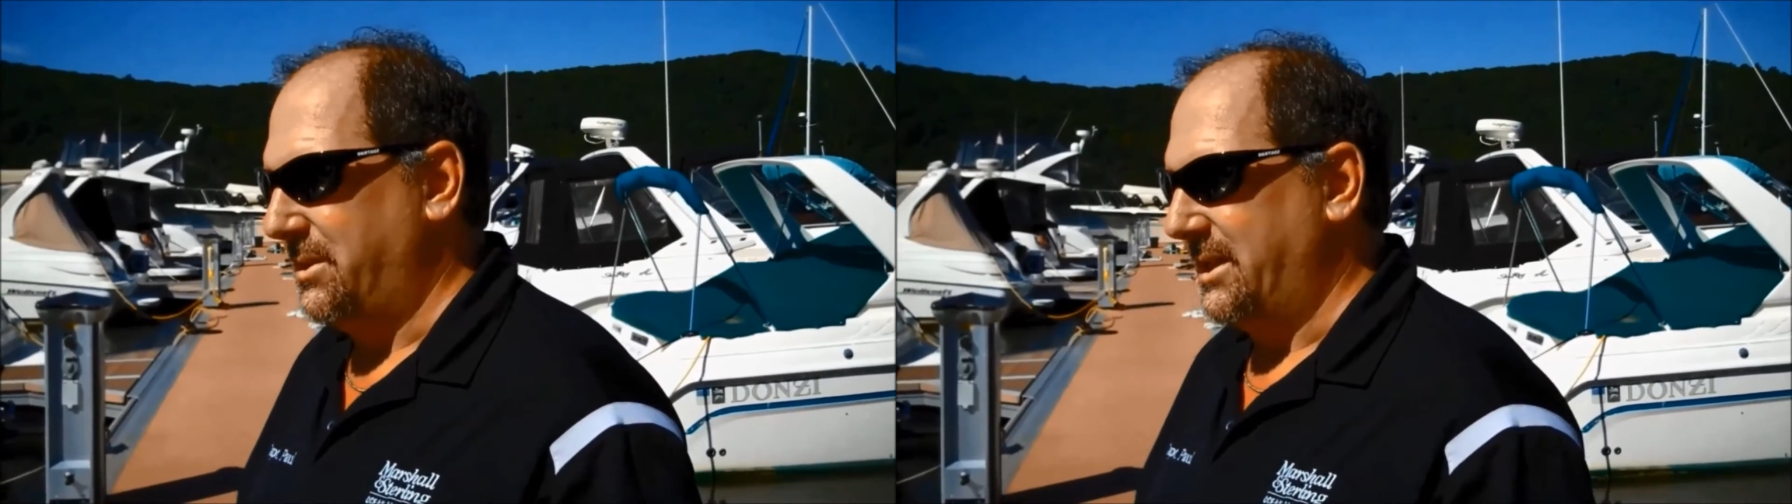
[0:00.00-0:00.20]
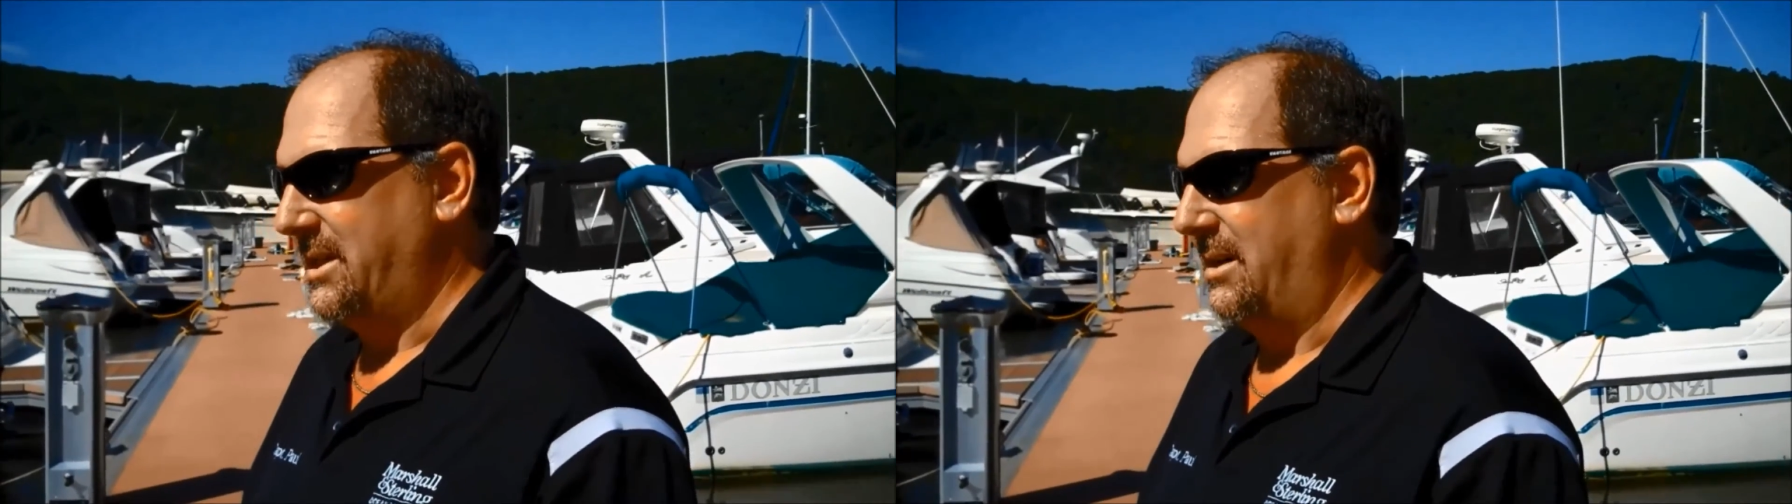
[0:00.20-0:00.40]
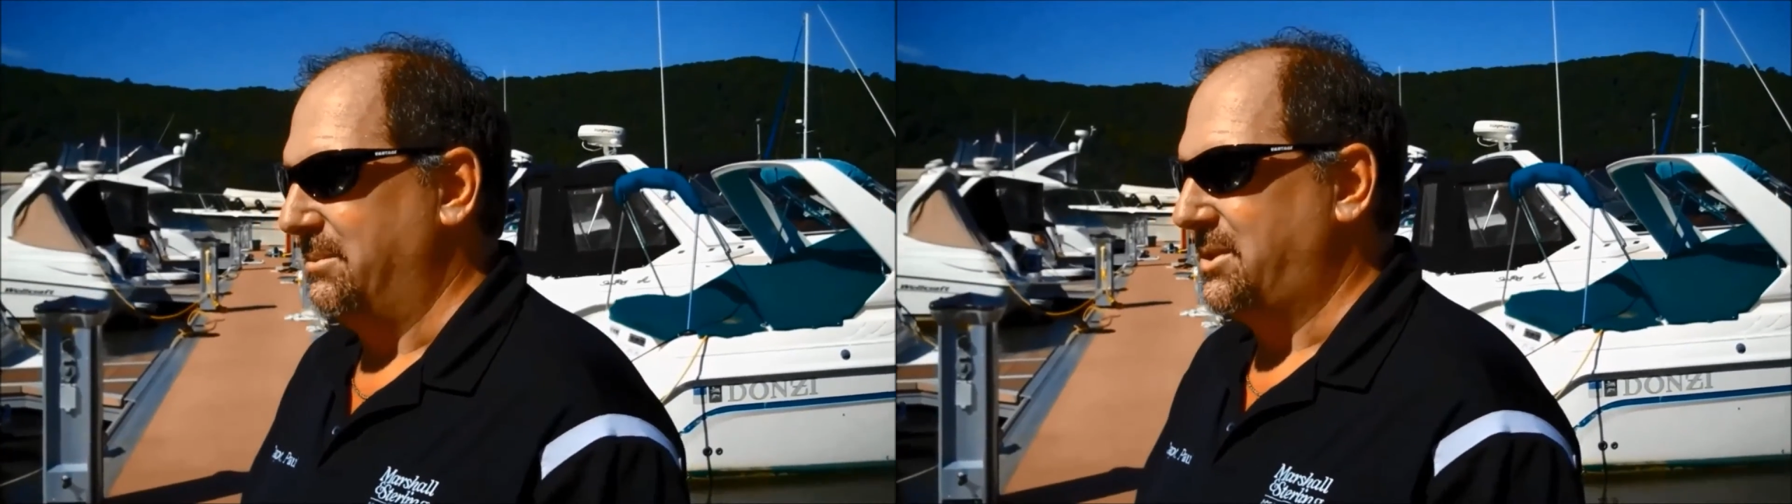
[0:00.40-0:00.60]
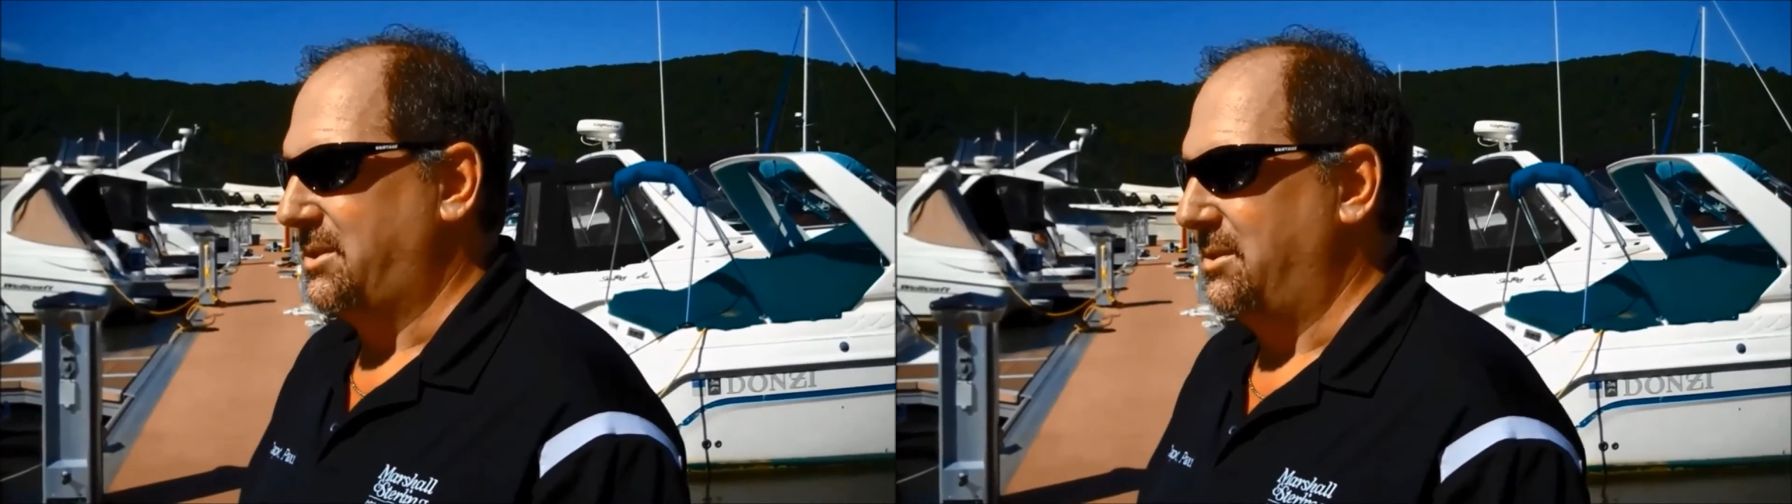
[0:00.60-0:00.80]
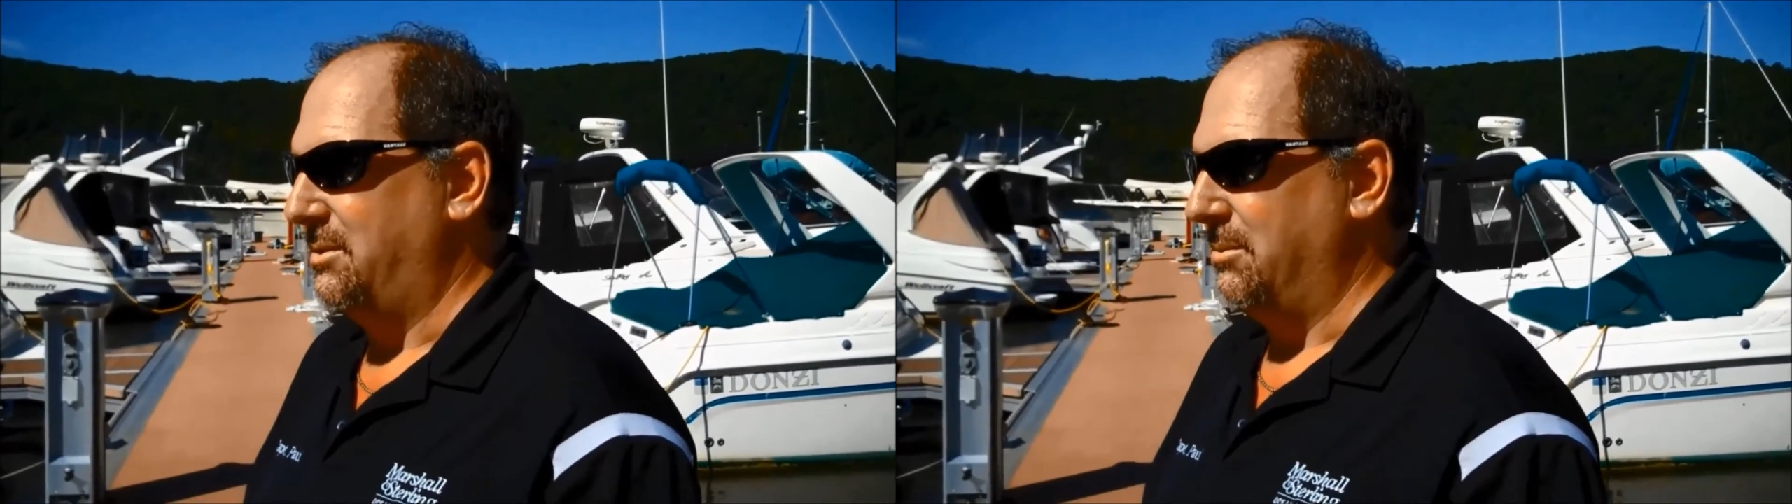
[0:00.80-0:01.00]
when it comes
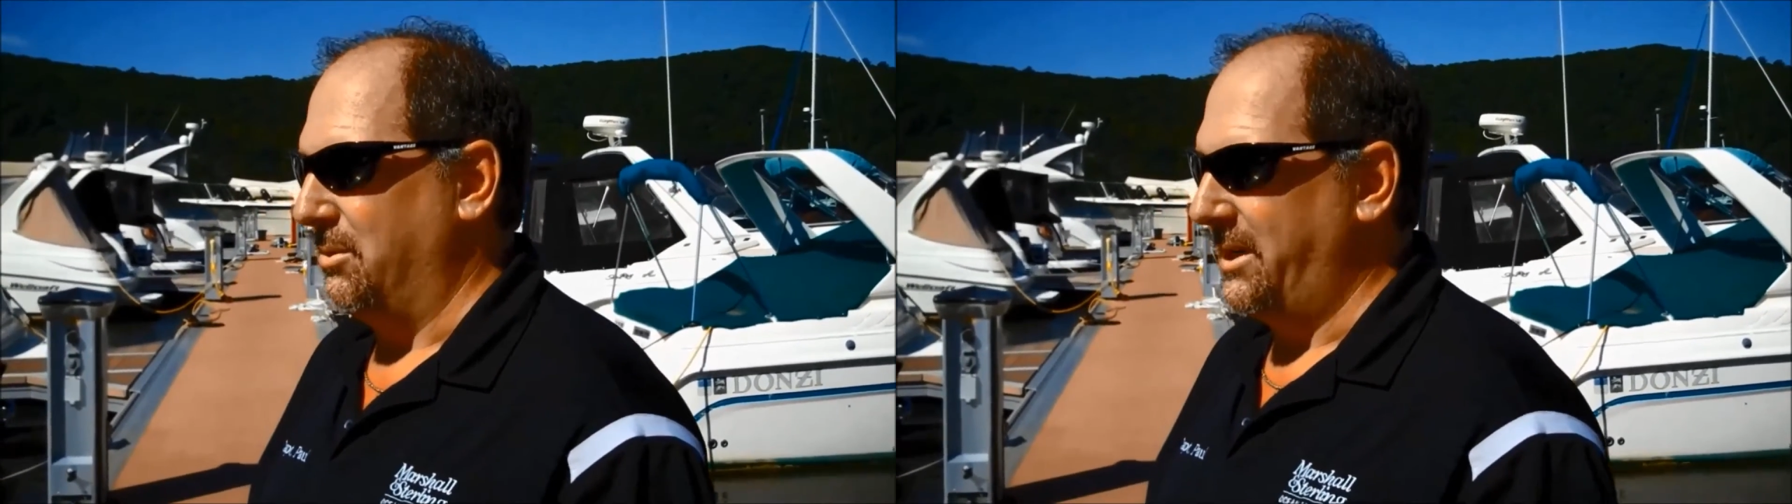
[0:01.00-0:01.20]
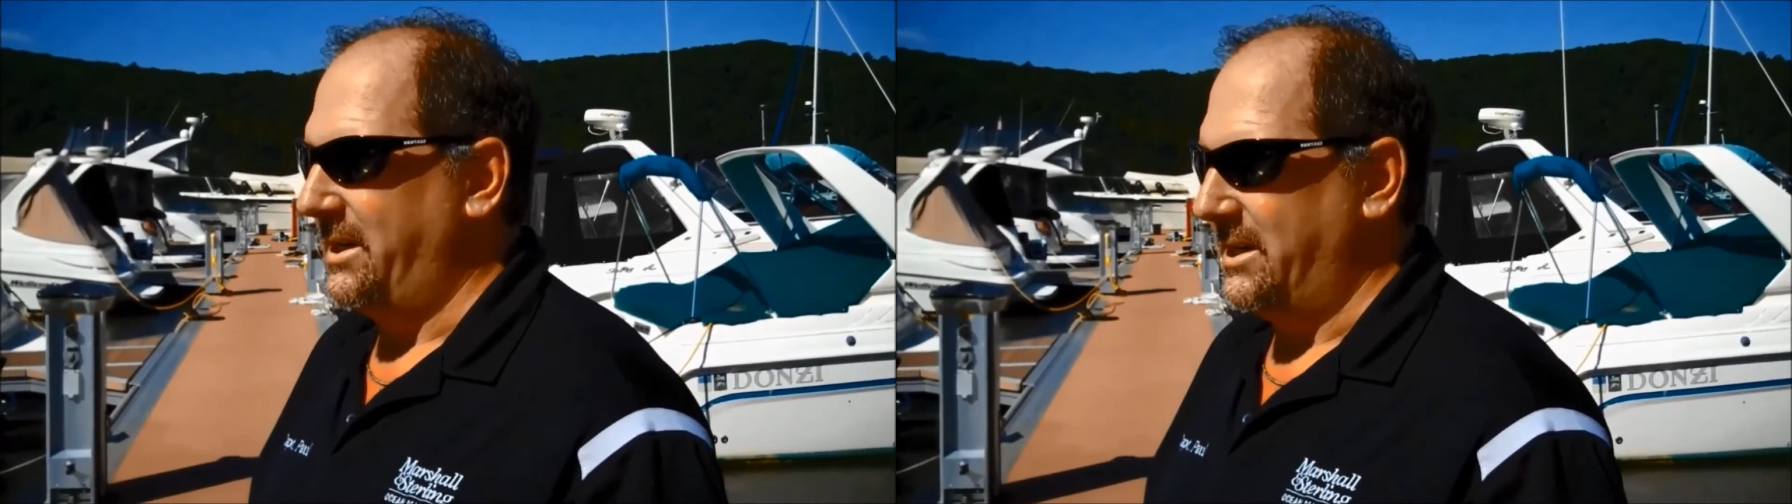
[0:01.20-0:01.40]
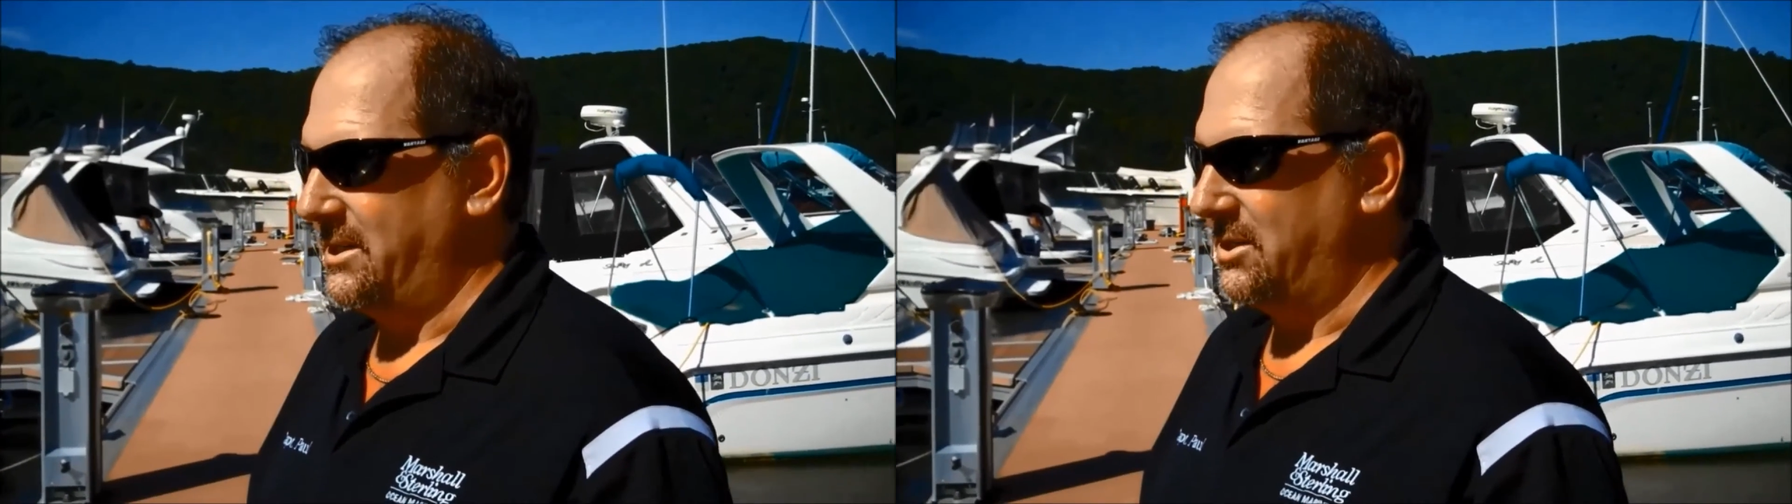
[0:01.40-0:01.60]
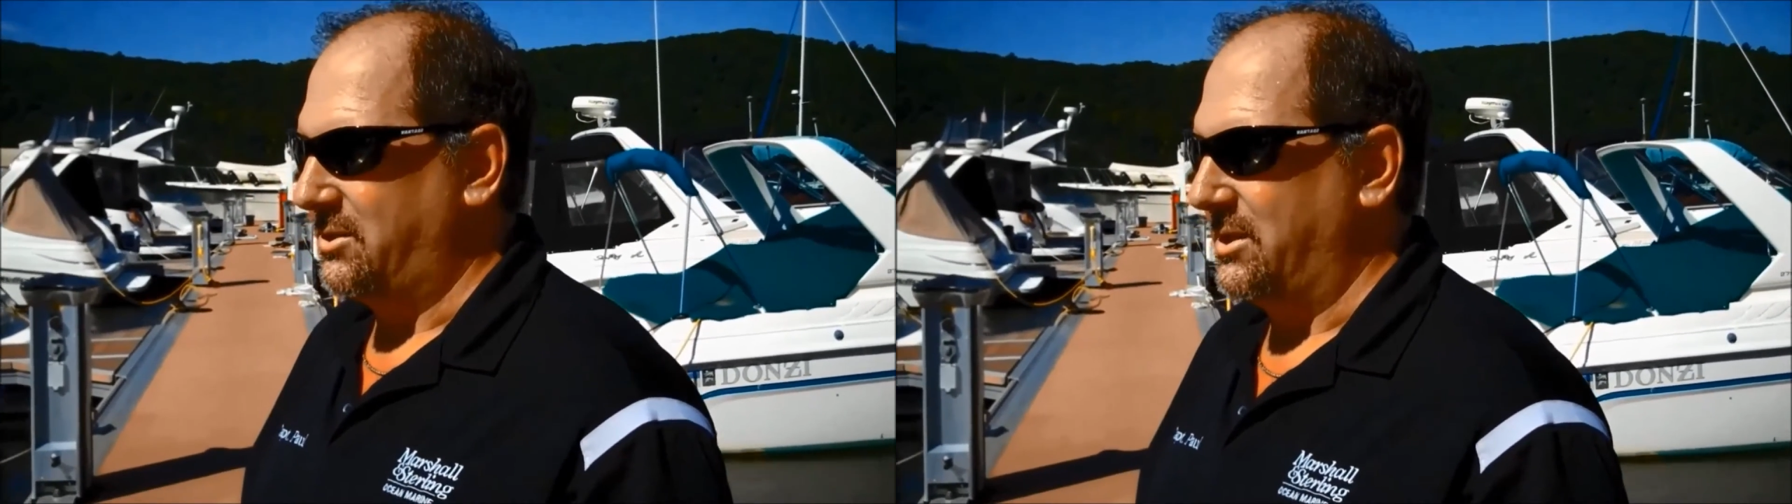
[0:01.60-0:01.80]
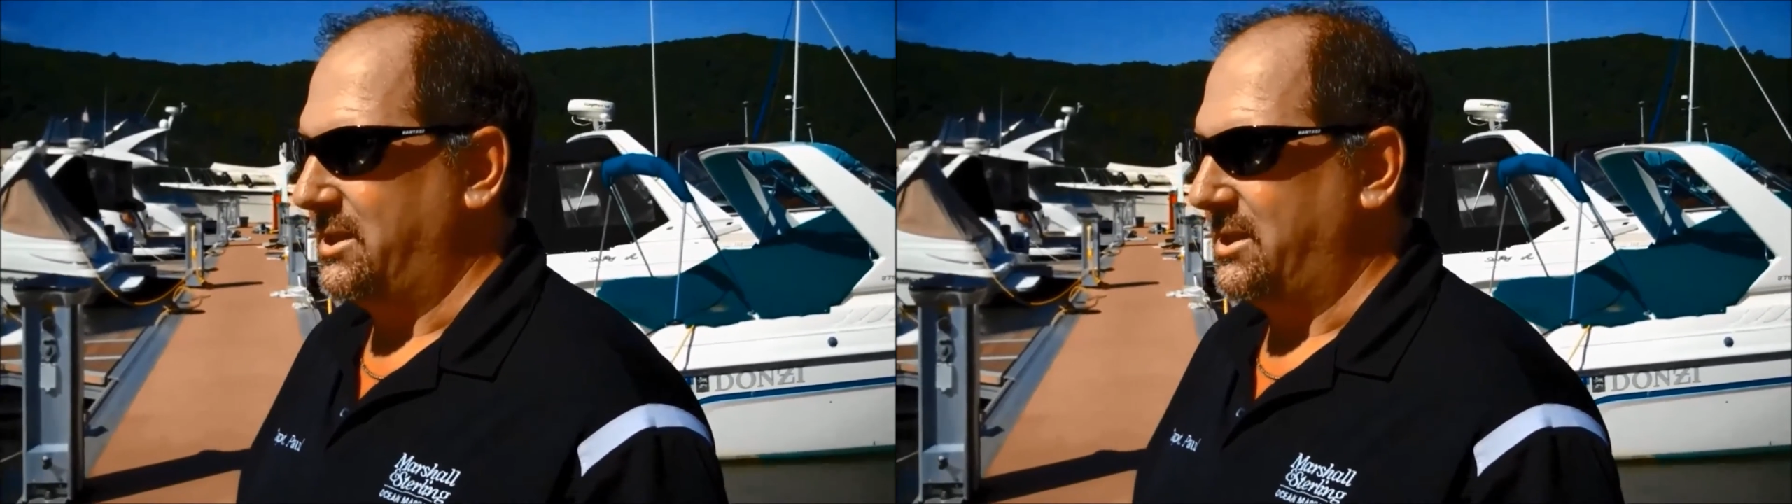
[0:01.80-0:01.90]
to marine industry,